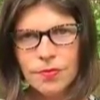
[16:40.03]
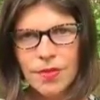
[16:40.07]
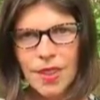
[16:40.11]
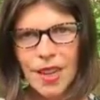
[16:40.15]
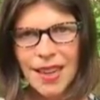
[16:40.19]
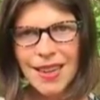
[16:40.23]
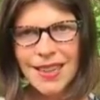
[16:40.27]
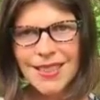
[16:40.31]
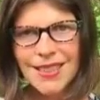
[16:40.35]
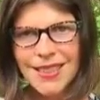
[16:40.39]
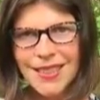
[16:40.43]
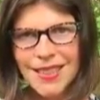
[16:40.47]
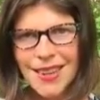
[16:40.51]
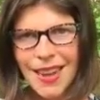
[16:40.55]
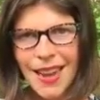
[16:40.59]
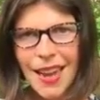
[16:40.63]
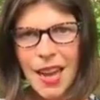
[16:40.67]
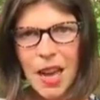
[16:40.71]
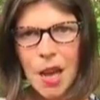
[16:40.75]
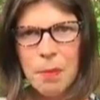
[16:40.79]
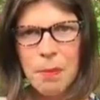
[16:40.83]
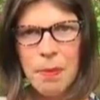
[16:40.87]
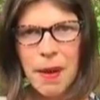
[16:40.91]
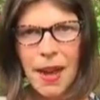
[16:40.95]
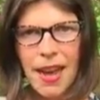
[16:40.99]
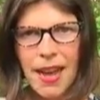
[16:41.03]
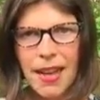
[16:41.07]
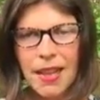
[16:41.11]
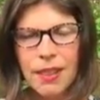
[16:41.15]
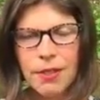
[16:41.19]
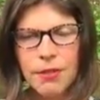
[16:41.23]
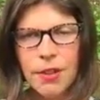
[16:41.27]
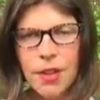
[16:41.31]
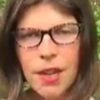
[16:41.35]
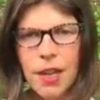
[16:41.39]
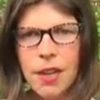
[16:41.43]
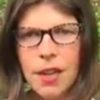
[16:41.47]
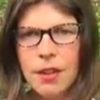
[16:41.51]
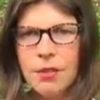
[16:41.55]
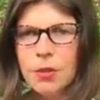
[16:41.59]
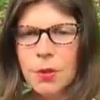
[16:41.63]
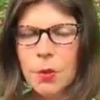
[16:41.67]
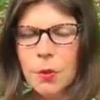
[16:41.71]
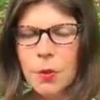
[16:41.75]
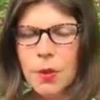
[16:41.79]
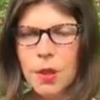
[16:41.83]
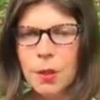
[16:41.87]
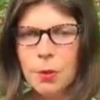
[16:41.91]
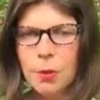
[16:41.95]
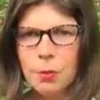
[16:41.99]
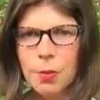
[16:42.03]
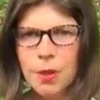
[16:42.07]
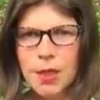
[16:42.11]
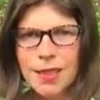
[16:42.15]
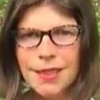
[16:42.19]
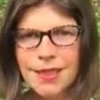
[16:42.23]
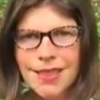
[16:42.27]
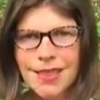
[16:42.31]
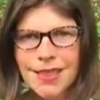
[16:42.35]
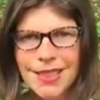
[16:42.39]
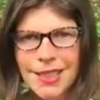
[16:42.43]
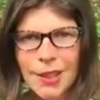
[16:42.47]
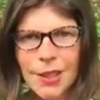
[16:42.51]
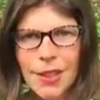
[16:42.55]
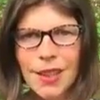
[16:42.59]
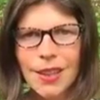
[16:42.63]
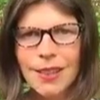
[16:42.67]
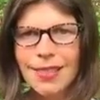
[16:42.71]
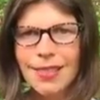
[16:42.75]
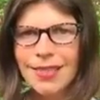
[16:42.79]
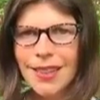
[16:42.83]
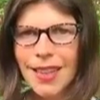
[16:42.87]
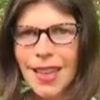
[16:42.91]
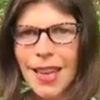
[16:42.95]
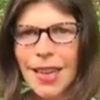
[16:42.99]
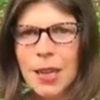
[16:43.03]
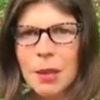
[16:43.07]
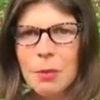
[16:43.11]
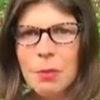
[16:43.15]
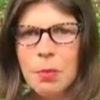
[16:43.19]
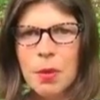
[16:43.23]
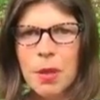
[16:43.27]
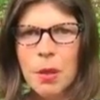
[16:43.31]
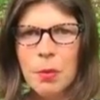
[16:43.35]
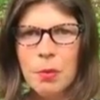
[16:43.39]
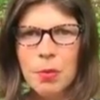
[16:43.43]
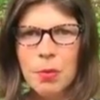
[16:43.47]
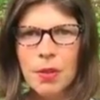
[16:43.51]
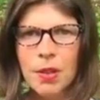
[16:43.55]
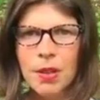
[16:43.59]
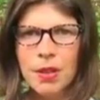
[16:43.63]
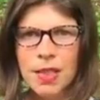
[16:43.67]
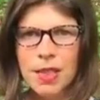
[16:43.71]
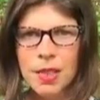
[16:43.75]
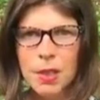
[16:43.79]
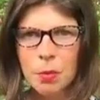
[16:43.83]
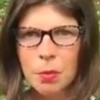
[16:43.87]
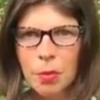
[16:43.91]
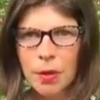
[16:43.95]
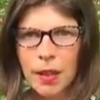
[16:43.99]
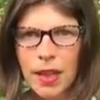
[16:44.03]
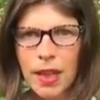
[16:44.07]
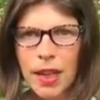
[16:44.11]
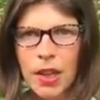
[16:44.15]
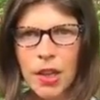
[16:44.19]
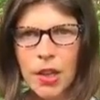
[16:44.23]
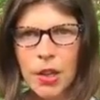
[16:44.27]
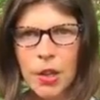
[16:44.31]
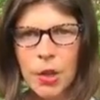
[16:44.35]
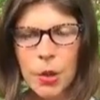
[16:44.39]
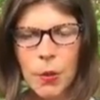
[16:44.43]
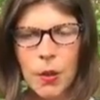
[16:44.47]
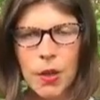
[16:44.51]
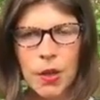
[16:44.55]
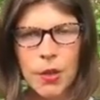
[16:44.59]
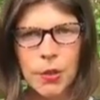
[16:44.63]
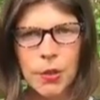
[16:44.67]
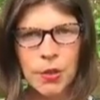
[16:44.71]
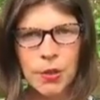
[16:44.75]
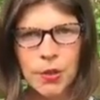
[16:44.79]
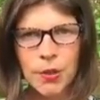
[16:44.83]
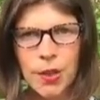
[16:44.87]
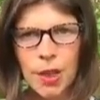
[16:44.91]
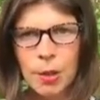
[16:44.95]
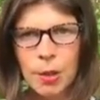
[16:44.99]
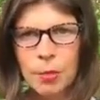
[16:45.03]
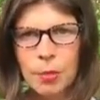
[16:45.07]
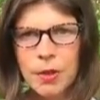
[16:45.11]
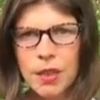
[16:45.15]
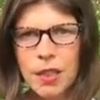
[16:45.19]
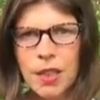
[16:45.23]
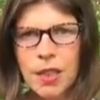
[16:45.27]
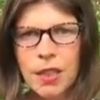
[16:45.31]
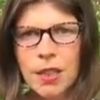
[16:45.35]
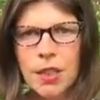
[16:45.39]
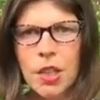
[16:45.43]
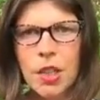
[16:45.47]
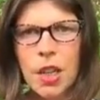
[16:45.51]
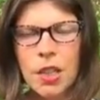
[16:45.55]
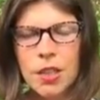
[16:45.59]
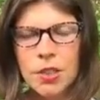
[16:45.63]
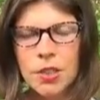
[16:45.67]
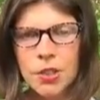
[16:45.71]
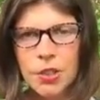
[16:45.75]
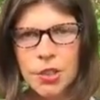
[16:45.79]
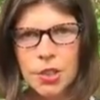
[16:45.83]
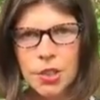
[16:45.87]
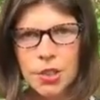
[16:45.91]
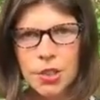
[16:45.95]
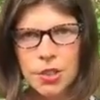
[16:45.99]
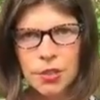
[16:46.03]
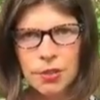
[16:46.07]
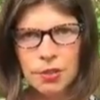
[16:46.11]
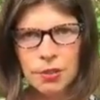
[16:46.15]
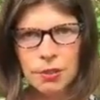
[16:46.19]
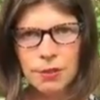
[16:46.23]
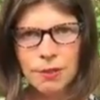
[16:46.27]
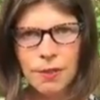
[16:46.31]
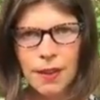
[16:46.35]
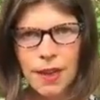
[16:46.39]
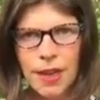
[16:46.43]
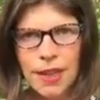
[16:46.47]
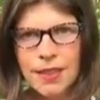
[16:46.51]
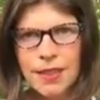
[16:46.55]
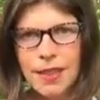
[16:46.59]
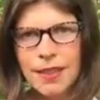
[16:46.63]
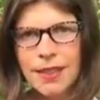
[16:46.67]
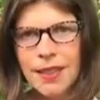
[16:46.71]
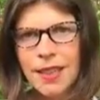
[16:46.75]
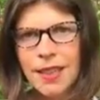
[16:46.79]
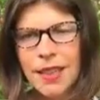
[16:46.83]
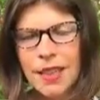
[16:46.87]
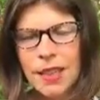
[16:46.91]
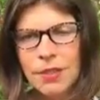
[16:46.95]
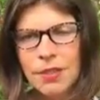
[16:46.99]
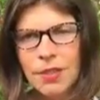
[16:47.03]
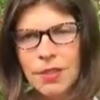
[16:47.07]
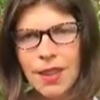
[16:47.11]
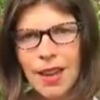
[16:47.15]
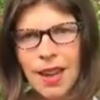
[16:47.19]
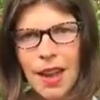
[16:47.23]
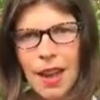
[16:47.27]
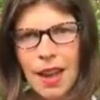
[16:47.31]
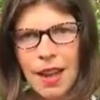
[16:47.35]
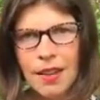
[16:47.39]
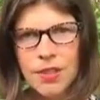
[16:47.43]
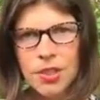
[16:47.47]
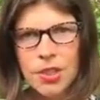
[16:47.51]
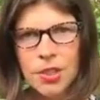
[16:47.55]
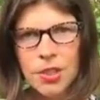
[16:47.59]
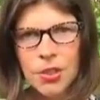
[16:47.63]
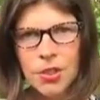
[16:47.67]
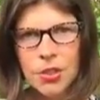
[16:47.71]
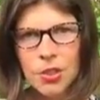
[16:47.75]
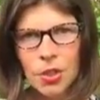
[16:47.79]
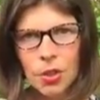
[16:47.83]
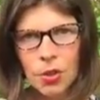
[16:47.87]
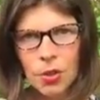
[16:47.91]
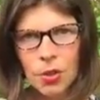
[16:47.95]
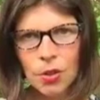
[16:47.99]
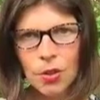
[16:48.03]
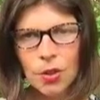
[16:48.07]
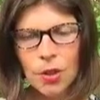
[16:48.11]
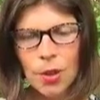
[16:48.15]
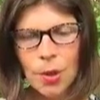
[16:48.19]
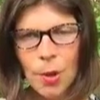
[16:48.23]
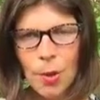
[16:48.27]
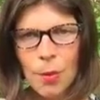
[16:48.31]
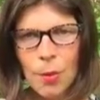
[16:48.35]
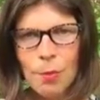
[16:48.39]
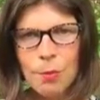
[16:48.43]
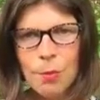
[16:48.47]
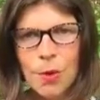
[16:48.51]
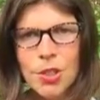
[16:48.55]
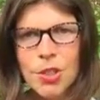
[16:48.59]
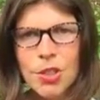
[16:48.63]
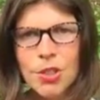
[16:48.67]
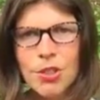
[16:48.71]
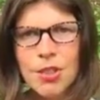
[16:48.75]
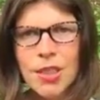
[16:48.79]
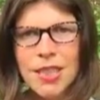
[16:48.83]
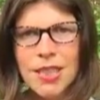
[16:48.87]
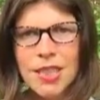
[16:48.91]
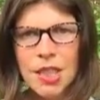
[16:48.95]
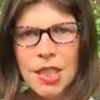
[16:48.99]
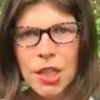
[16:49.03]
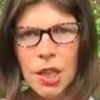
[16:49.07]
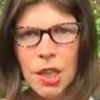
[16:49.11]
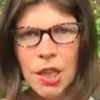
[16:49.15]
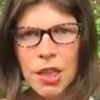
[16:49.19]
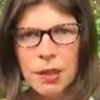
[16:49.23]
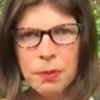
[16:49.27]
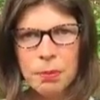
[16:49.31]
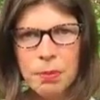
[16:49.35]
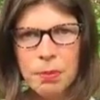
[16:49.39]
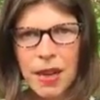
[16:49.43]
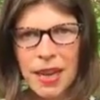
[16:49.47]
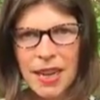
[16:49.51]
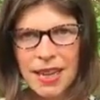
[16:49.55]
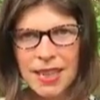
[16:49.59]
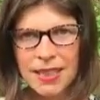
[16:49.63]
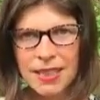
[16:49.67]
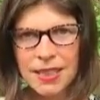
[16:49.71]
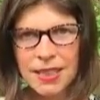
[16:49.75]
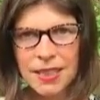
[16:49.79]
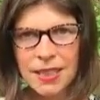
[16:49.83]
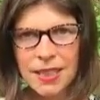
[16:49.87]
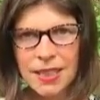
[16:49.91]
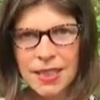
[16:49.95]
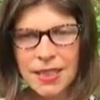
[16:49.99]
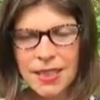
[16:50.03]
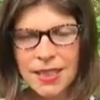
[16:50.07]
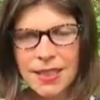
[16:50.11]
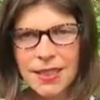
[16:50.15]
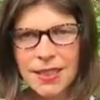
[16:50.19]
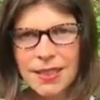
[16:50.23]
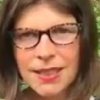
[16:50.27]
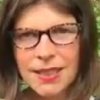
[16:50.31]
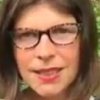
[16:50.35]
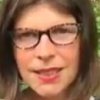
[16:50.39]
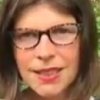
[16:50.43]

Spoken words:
And it's not a path for everyone, because there are a lot of people on this planet who are incredibly unconscious to the fact that they even have a soul, much less the capacity